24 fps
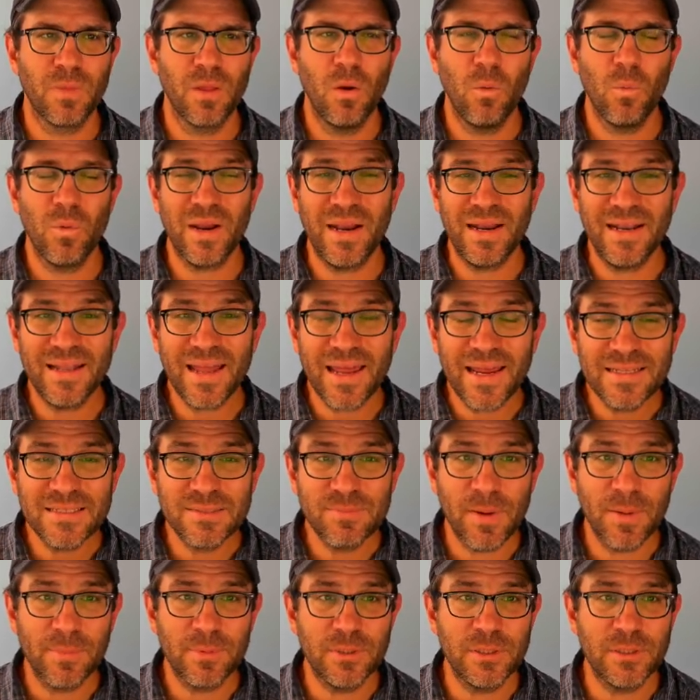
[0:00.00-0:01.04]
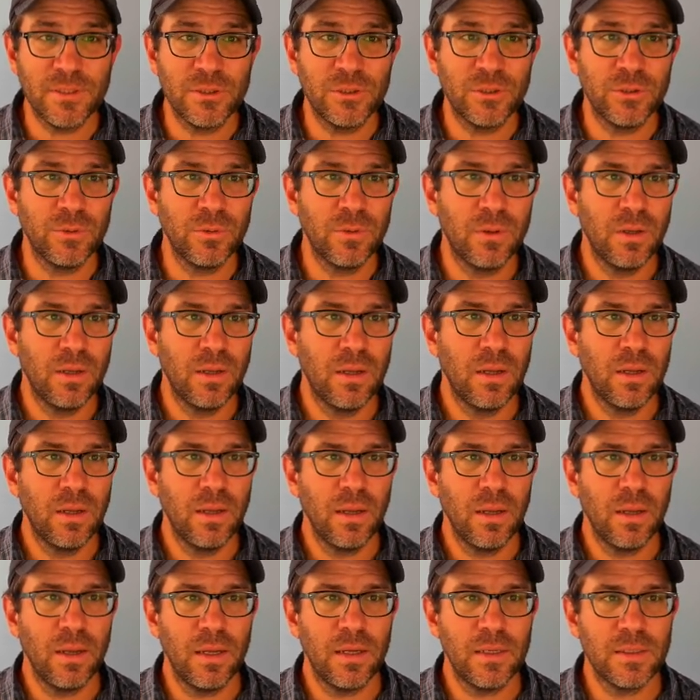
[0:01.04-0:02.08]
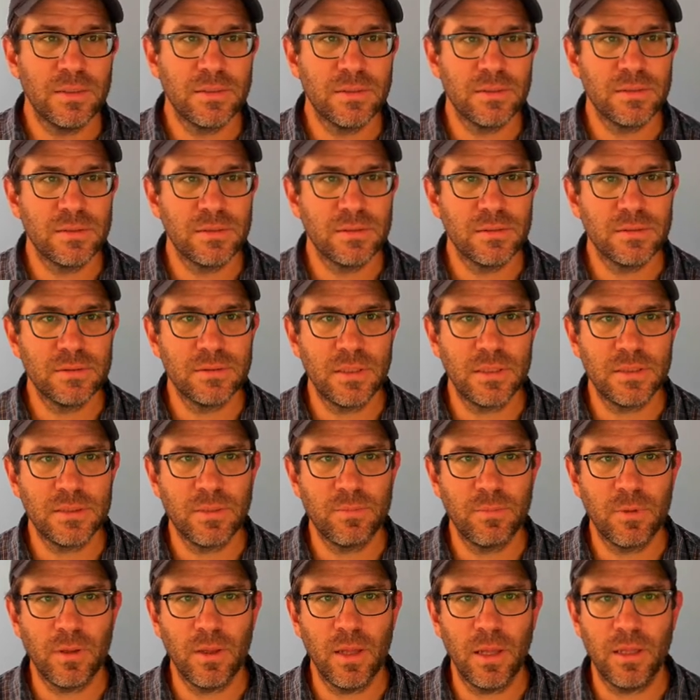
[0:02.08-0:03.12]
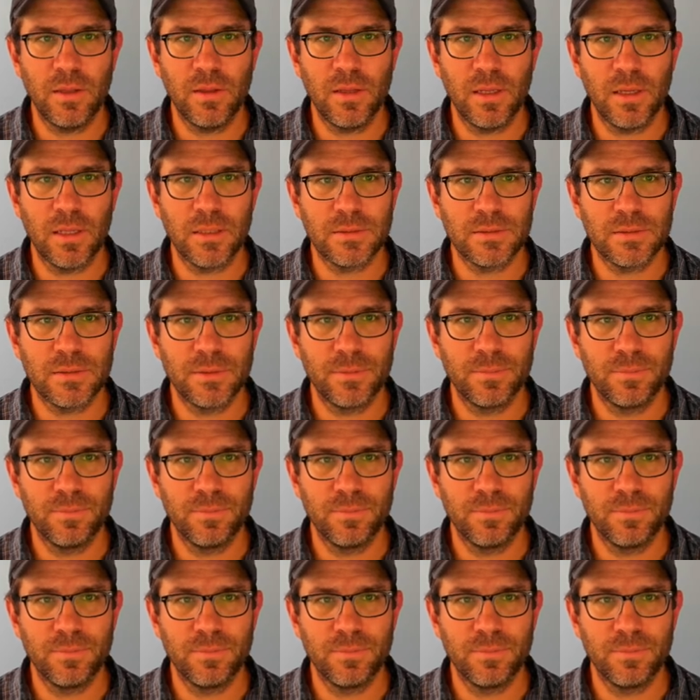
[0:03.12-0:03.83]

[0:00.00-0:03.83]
What I'd like to be able to do is say something like this.